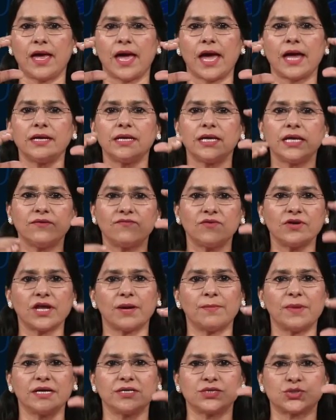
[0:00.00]
And even
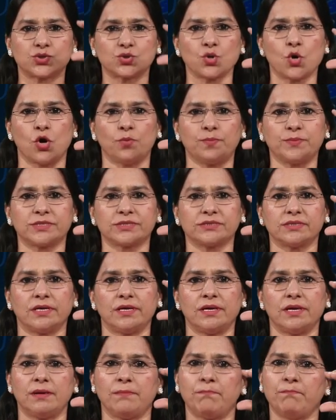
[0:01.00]
among soaps,
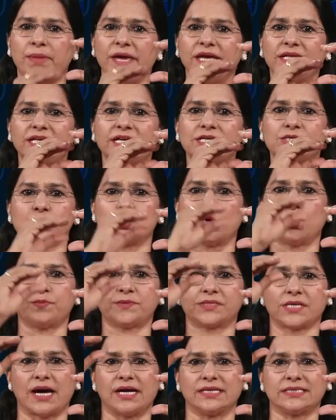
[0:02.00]
bathing
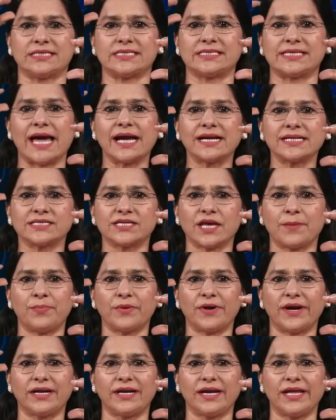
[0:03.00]
soaps are stacked
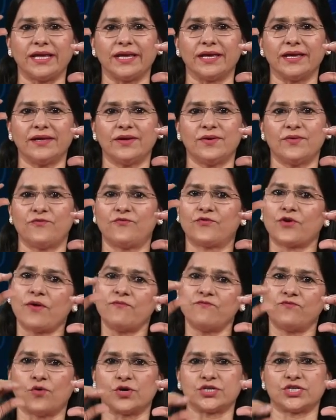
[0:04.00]
separately
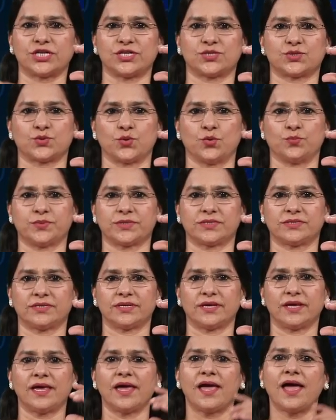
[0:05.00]
from washing soaps.
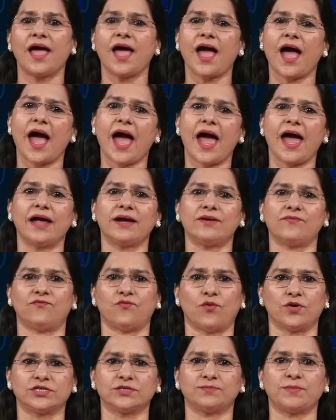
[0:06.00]
And
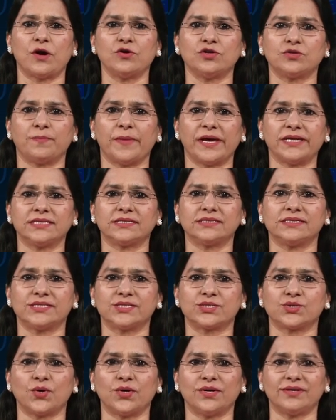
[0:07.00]
what about medical
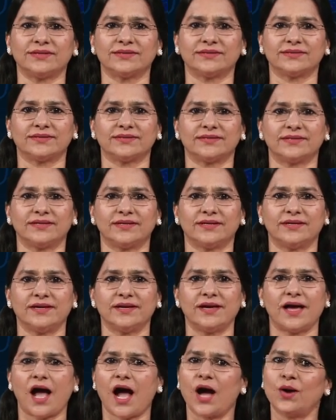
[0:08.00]
store?
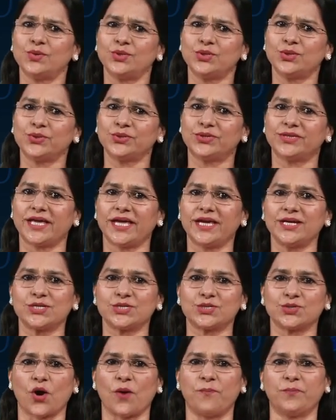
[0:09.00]
How do you think
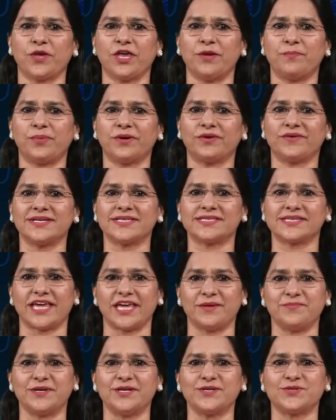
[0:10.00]
shopkeeper is
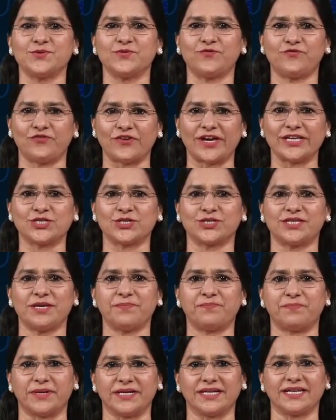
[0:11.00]
able to fetch
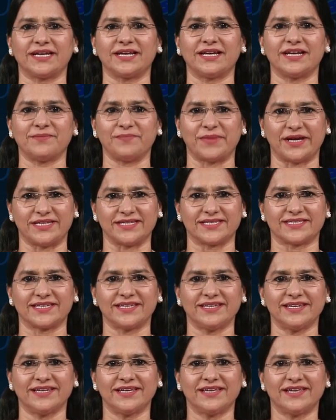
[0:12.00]
the particular
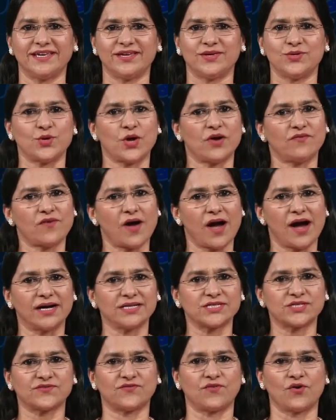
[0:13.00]
medicine you have
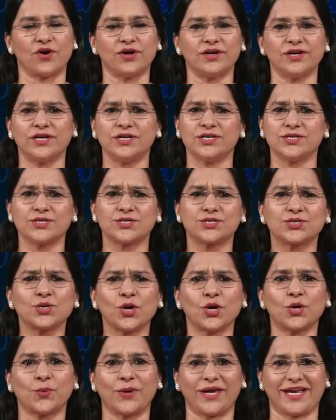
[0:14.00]
asked for so
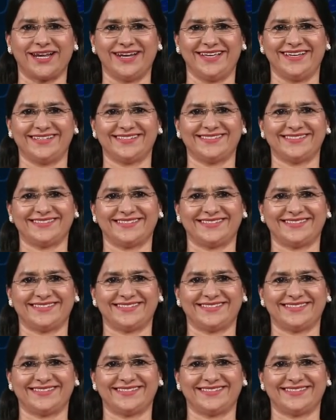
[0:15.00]
quickly?